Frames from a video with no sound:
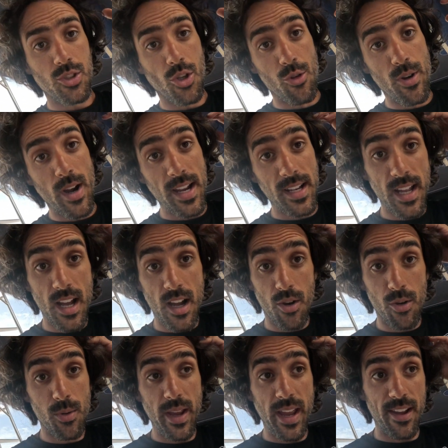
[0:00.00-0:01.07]
So right
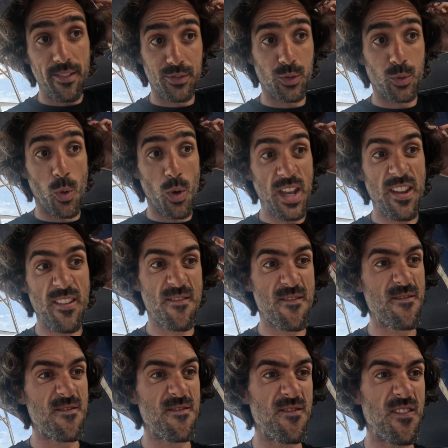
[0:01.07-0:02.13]
now we have
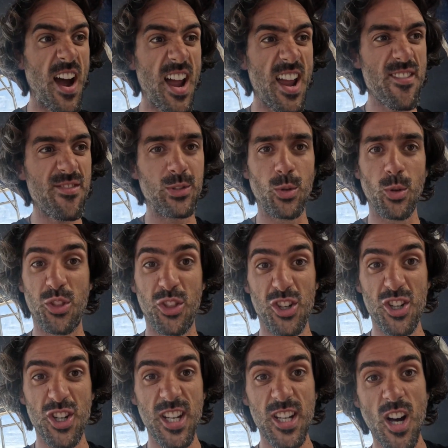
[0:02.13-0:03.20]
25 to
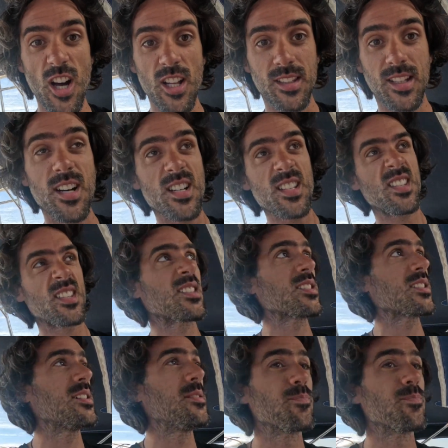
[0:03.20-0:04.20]
30 knot gusts.